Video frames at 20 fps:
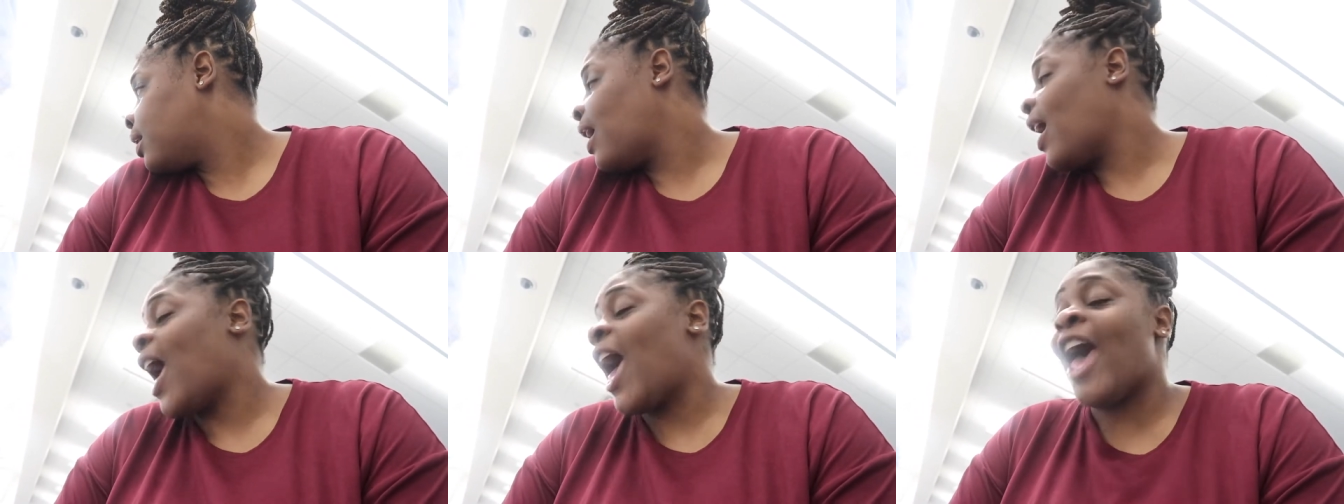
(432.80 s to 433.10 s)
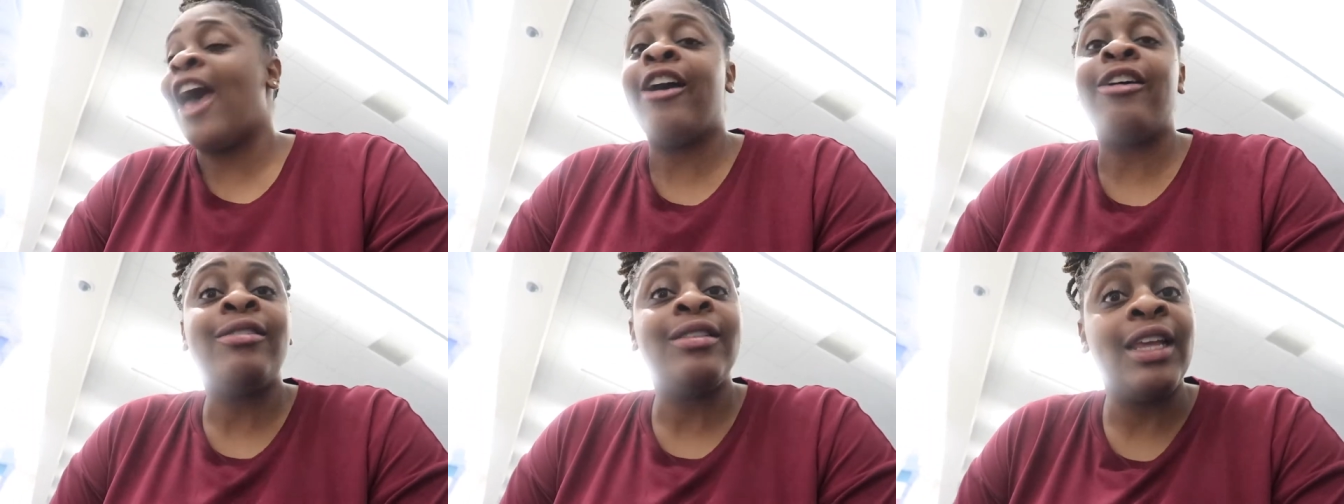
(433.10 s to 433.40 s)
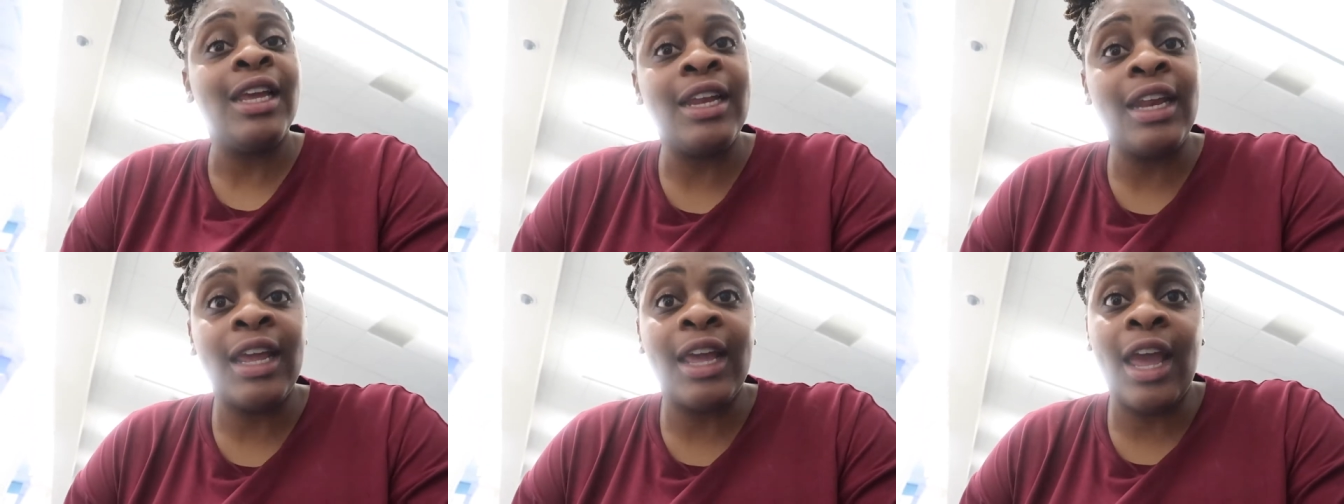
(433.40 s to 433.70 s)
I don't
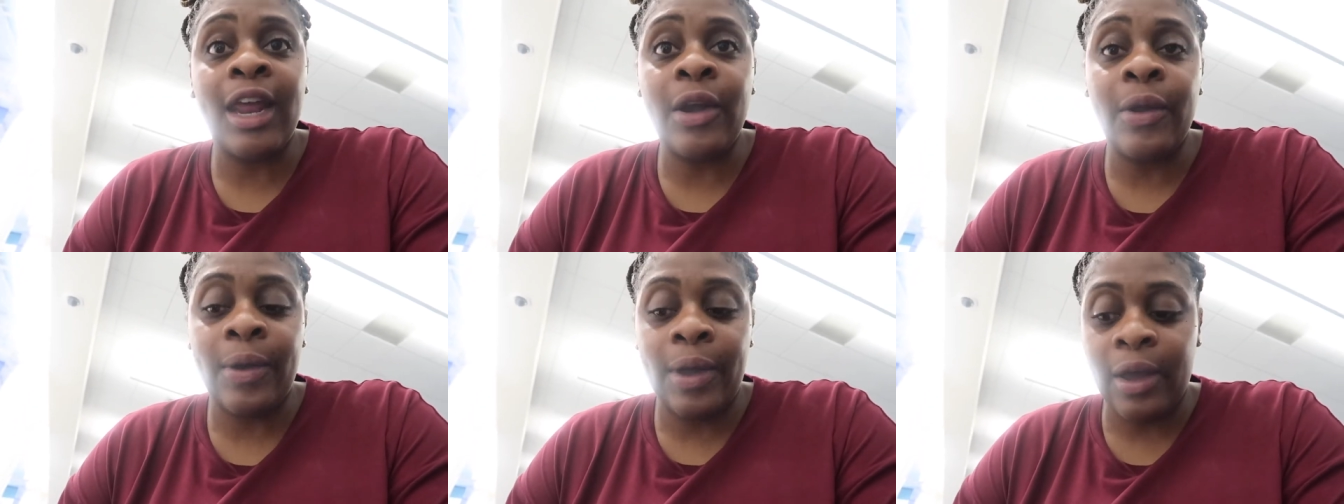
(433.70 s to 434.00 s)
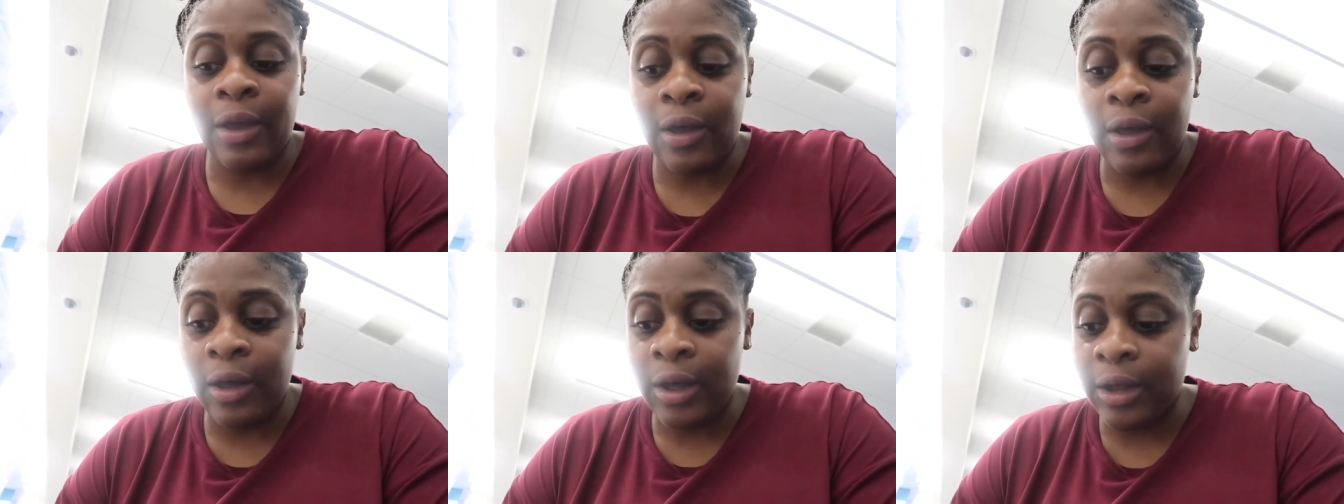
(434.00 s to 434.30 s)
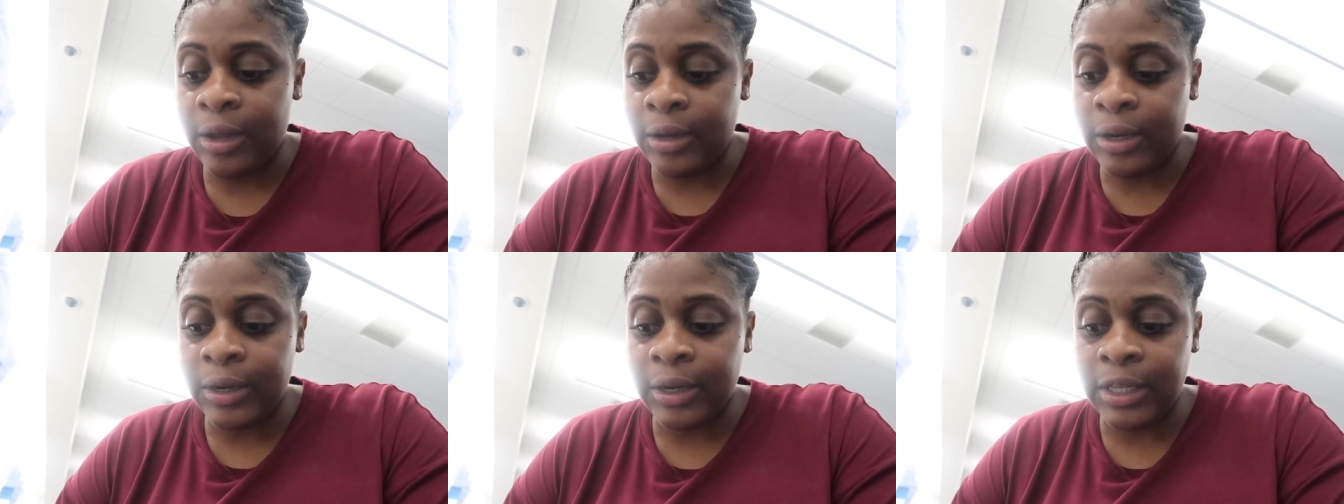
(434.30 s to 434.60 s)
think they got no
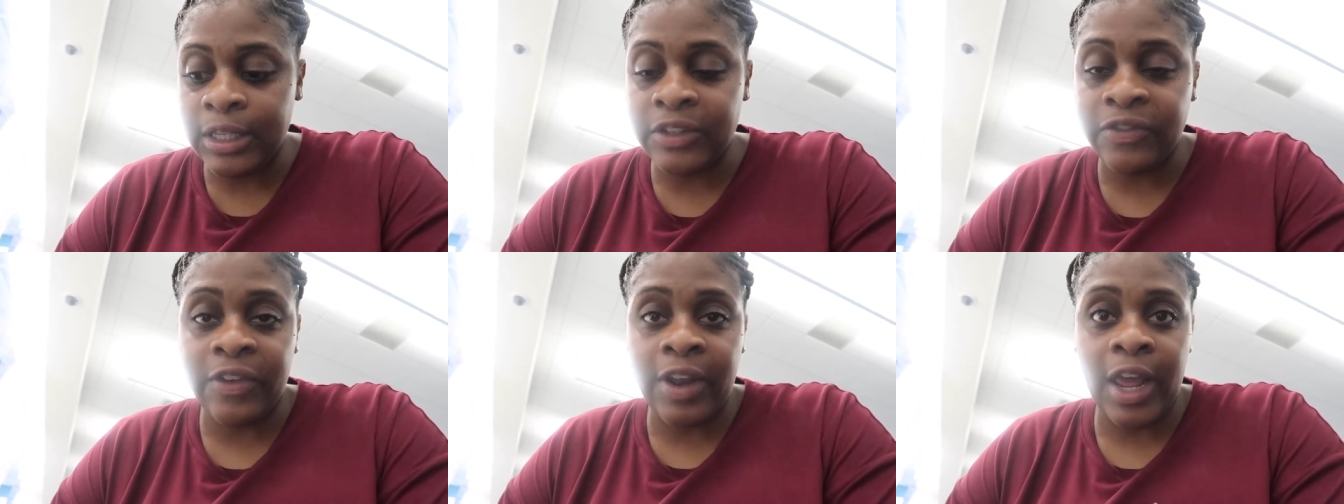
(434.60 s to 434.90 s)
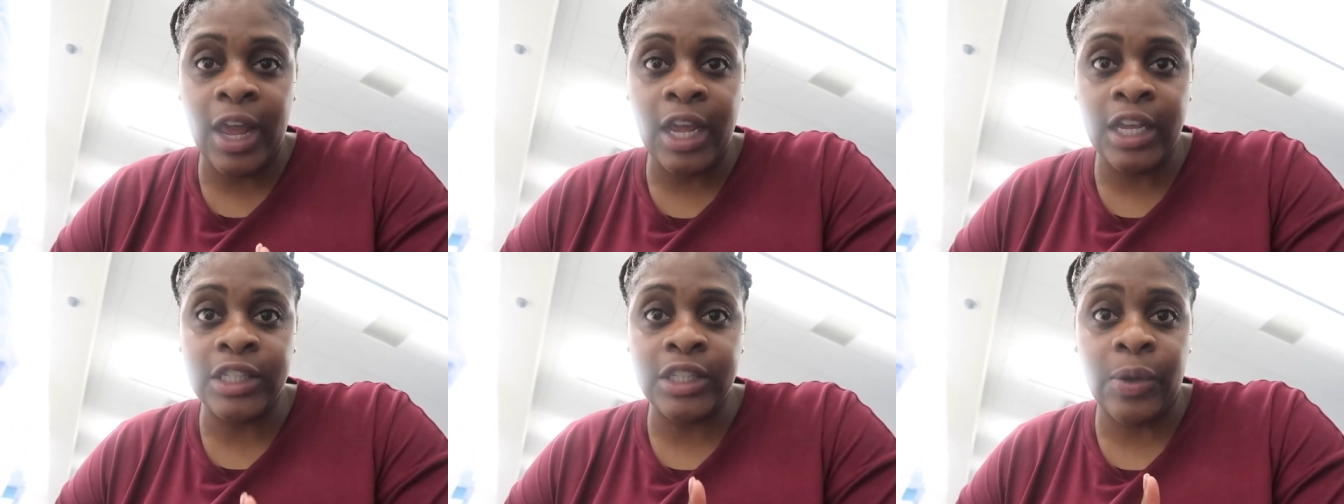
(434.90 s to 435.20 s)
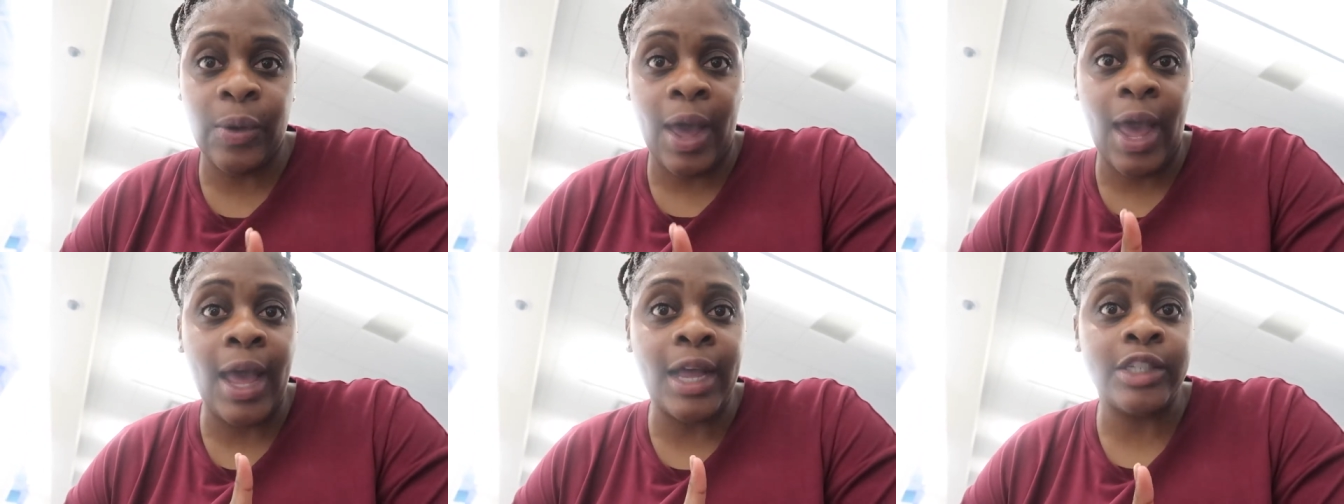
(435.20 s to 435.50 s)
alcohol on this flight,
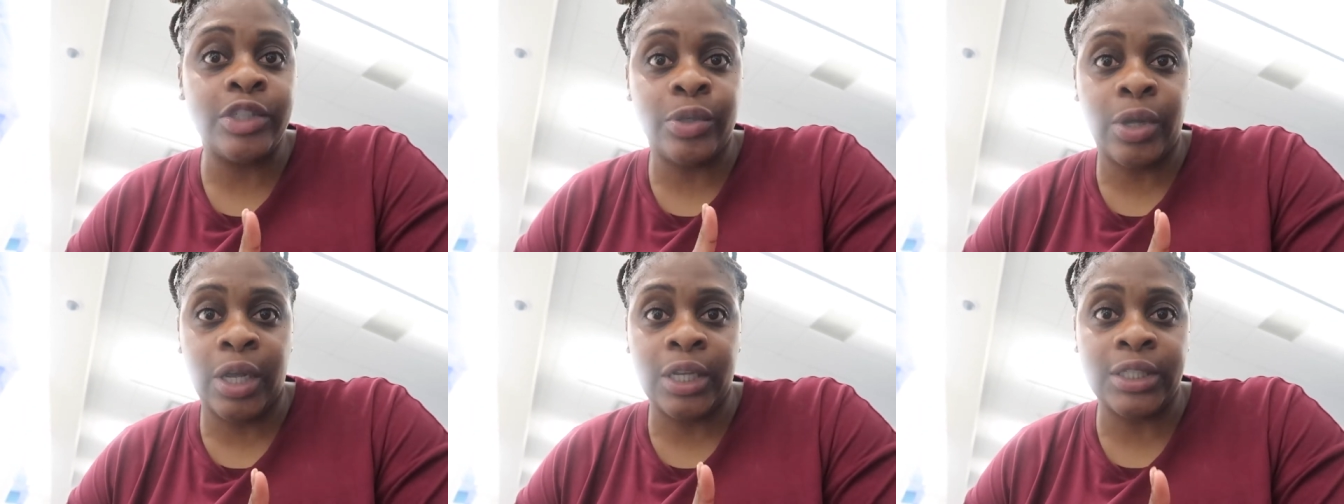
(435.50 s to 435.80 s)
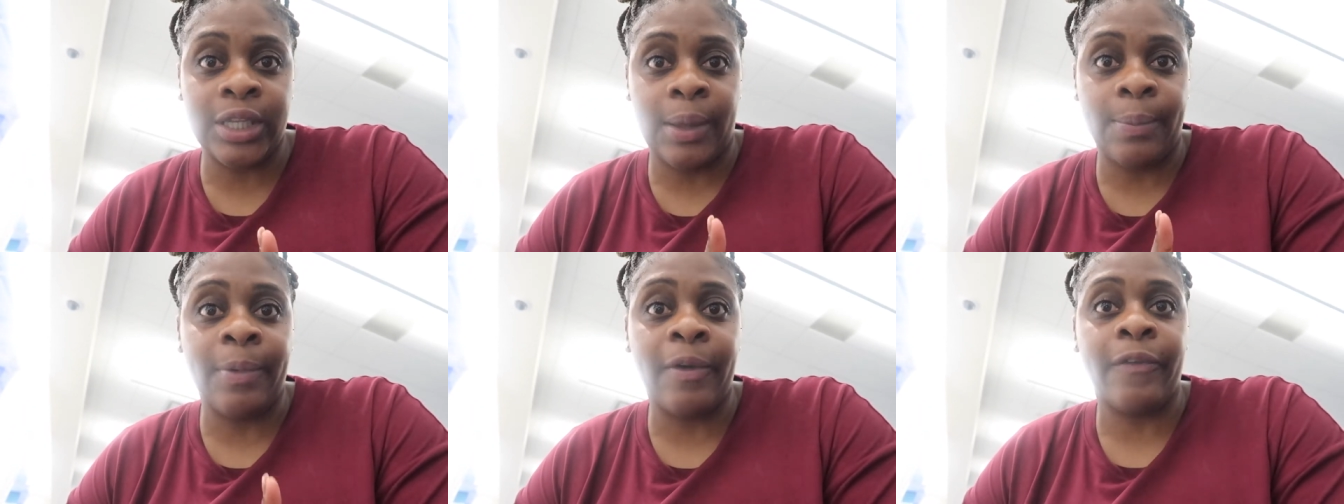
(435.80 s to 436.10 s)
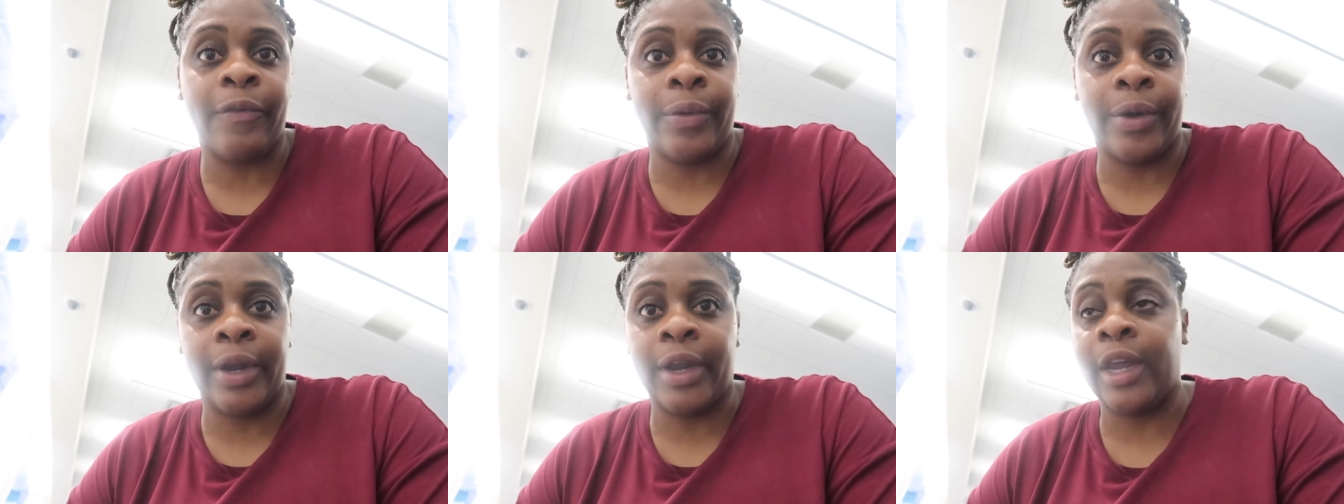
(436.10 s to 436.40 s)
so I drank some
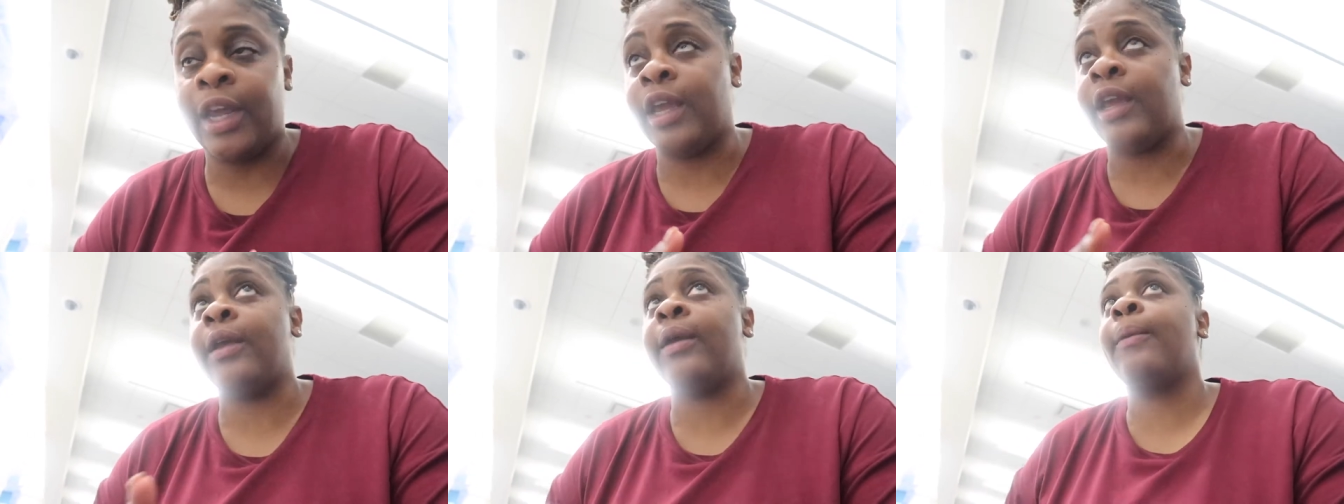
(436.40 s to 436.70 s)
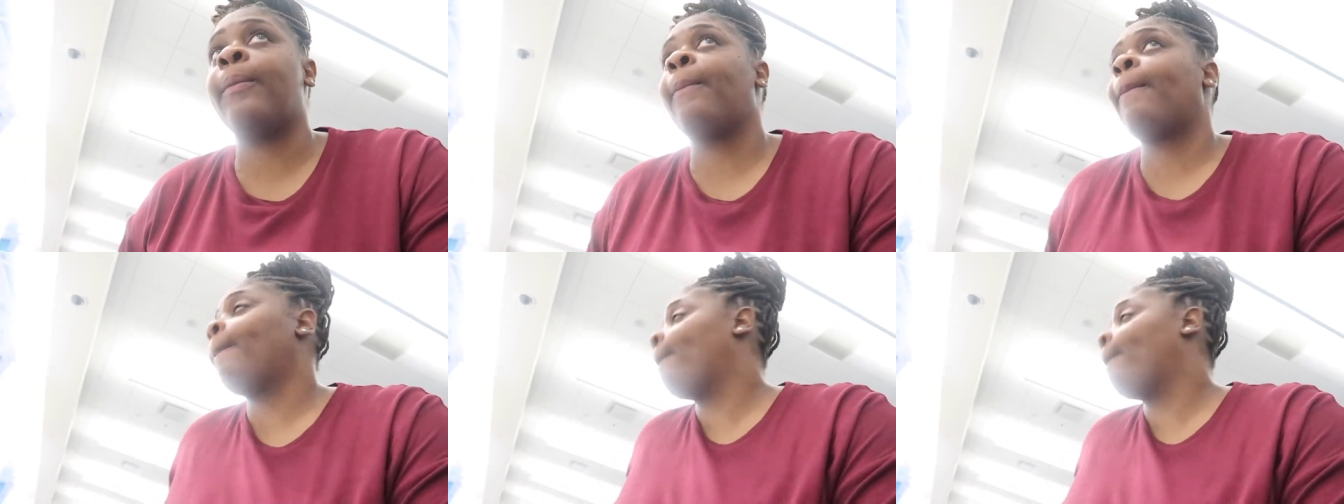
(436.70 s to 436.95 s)
beforehand.